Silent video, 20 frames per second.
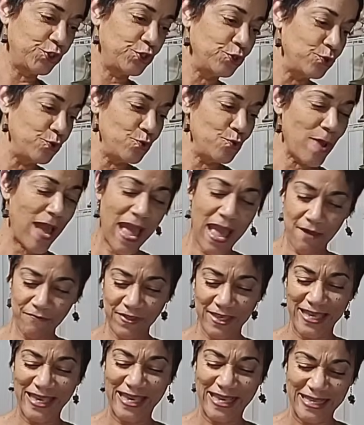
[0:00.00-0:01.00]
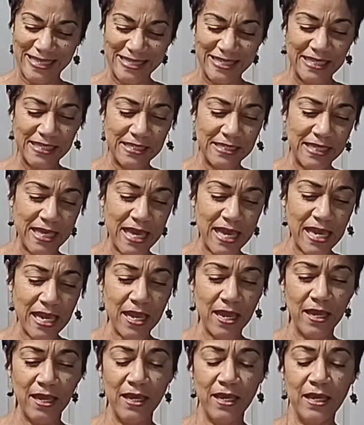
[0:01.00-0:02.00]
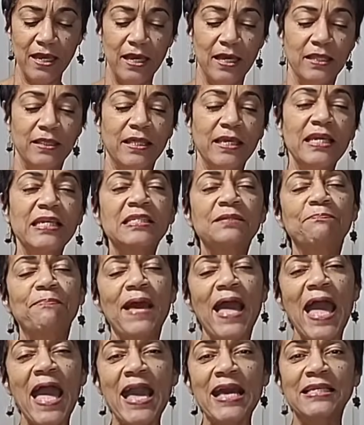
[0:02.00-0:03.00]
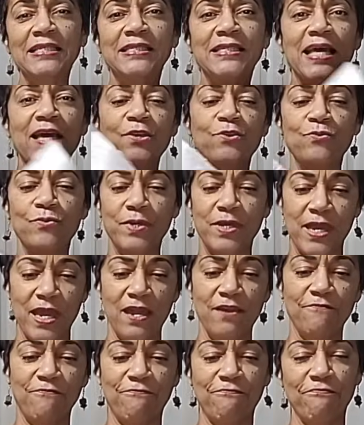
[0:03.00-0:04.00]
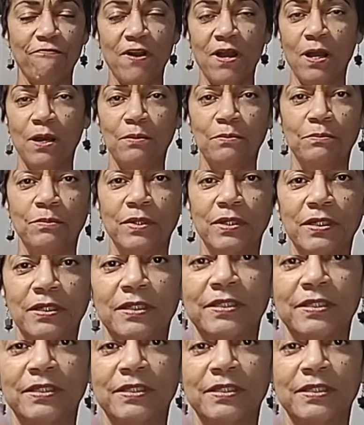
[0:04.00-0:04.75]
to have the easiest thing, these bags that you get from